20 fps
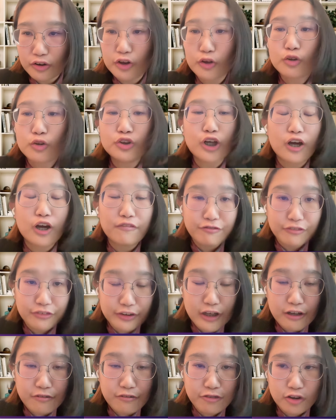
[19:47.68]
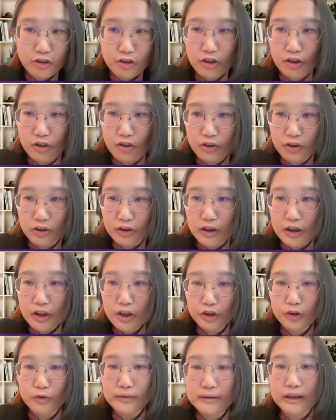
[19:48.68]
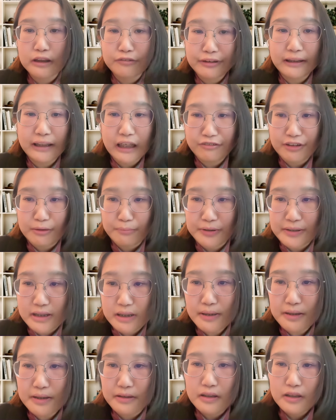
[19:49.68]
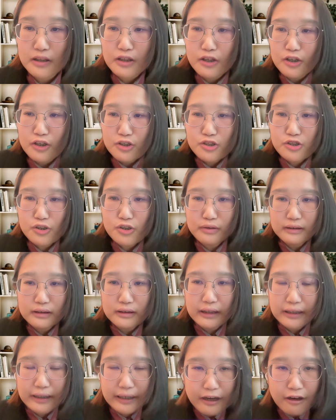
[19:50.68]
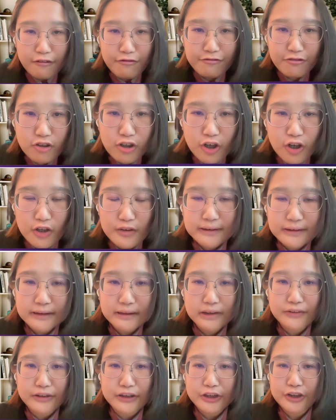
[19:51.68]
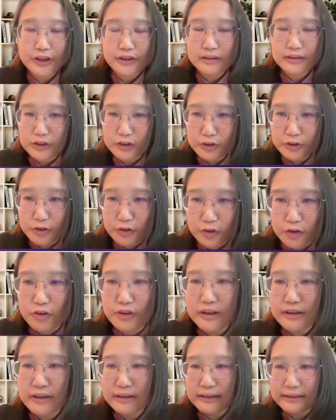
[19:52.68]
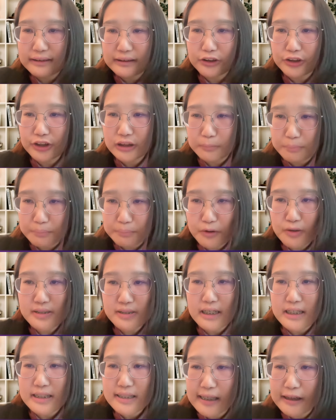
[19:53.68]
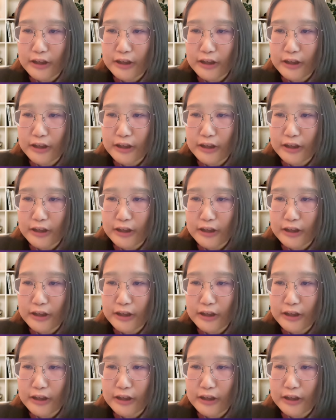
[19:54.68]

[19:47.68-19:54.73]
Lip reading: those on death row or those serving life imprisonment. So the careful consideration, the scrutinization, the process